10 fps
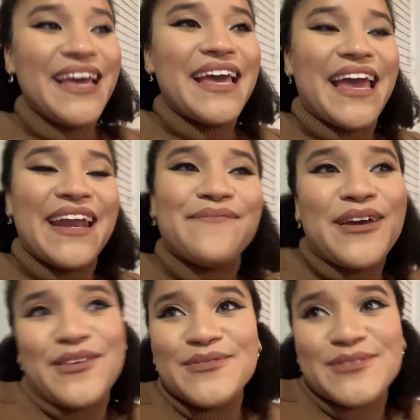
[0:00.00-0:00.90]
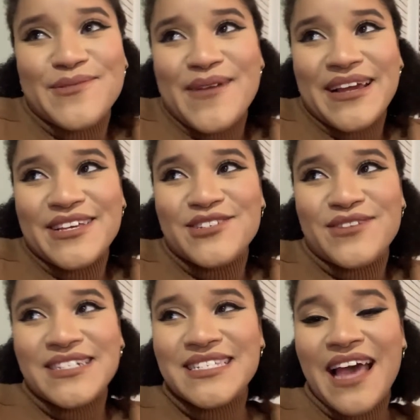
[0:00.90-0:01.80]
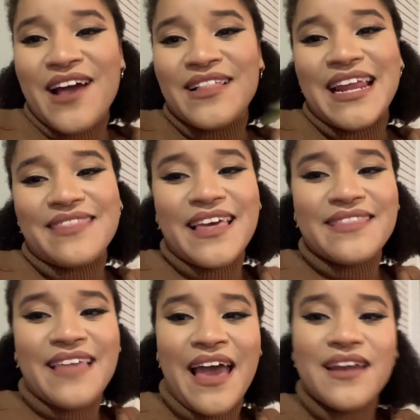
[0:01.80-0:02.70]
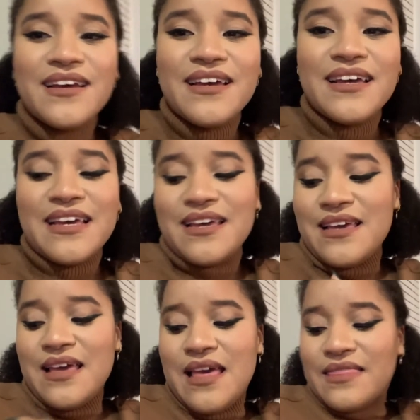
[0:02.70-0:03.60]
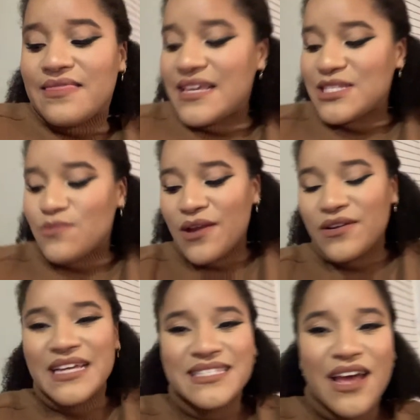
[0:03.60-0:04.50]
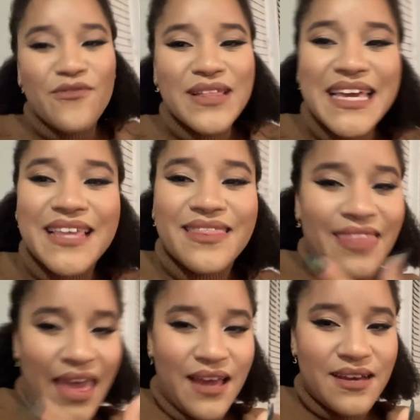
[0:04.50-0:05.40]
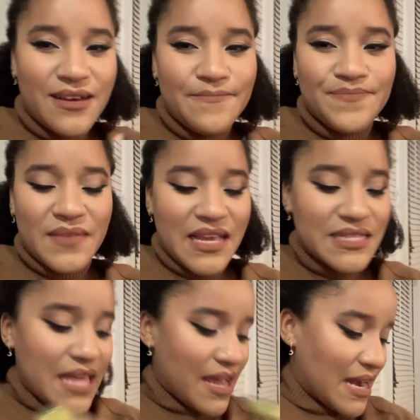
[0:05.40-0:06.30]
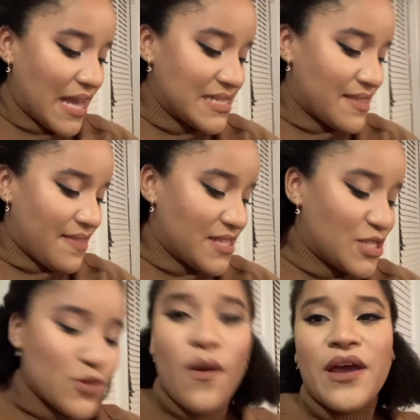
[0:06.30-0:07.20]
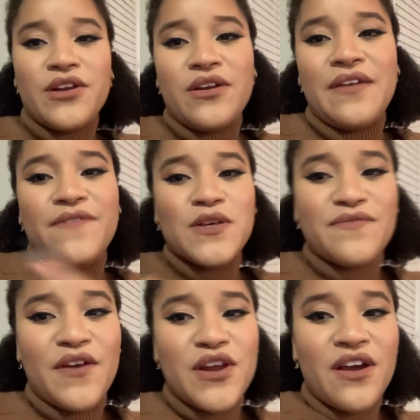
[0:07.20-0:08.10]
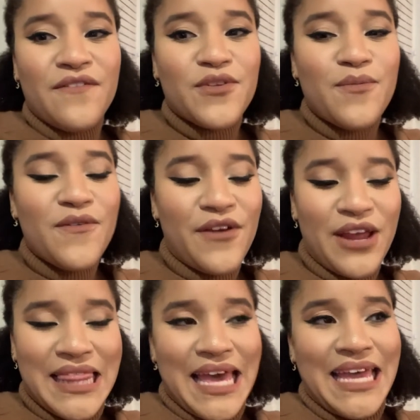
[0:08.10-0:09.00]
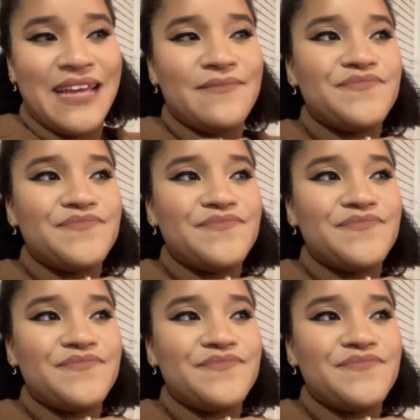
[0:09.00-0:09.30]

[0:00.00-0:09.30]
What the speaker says: And I'm not used to wearing the trench style, and I think that this sweater is not really thick. It's like a nice thin sweater. It feels very comfortable, very light.